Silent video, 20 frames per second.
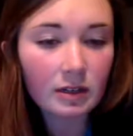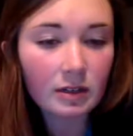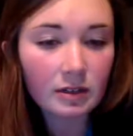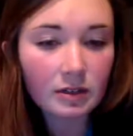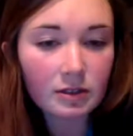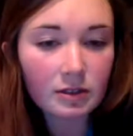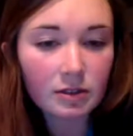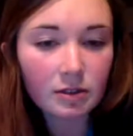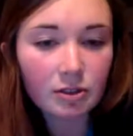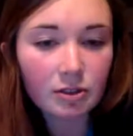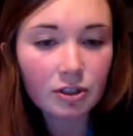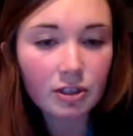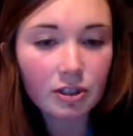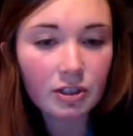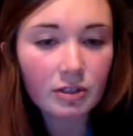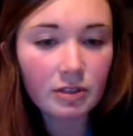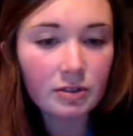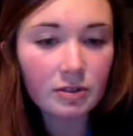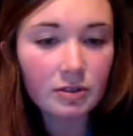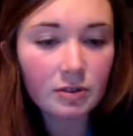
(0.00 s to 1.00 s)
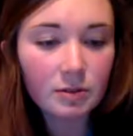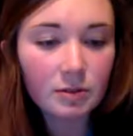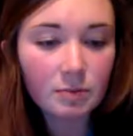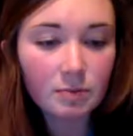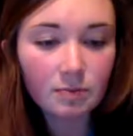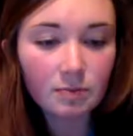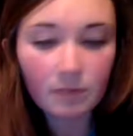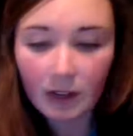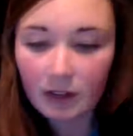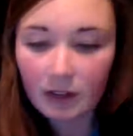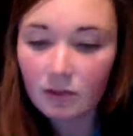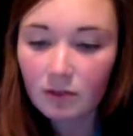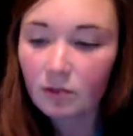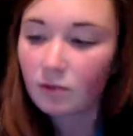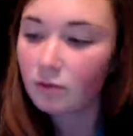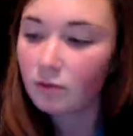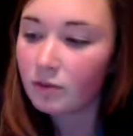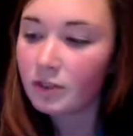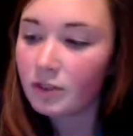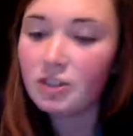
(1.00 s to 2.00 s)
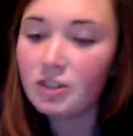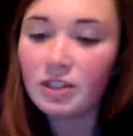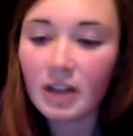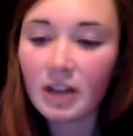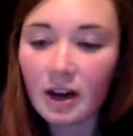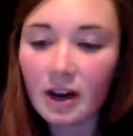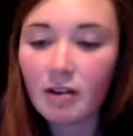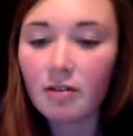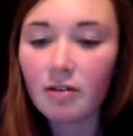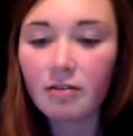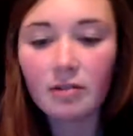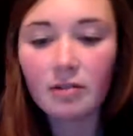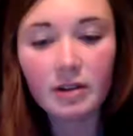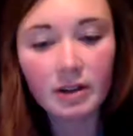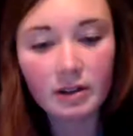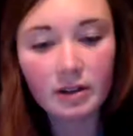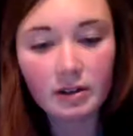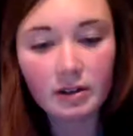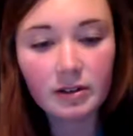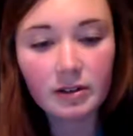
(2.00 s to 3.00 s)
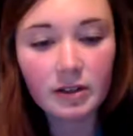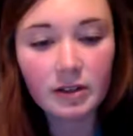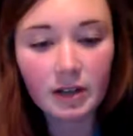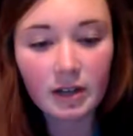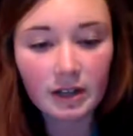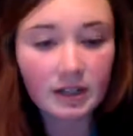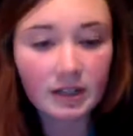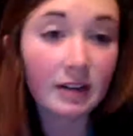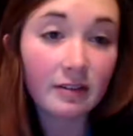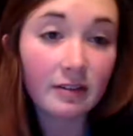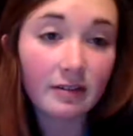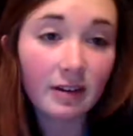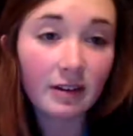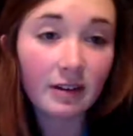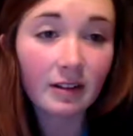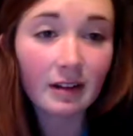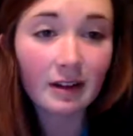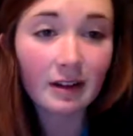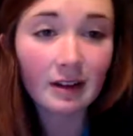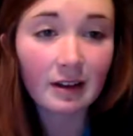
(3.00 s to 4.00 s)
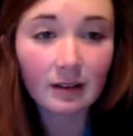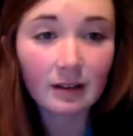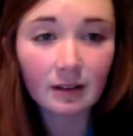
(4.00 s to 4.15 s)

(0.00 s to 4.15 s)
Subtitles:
So she like reached out and identified that,